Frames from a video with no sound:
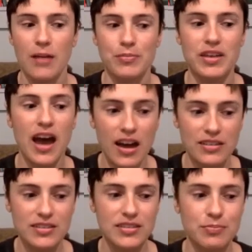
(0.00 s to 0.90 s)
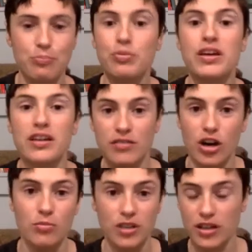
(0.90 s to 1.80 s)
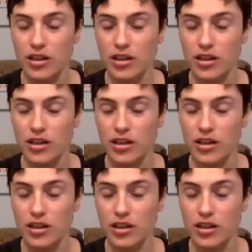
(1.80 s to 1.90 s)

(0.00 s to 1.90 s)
Cats, being the obligate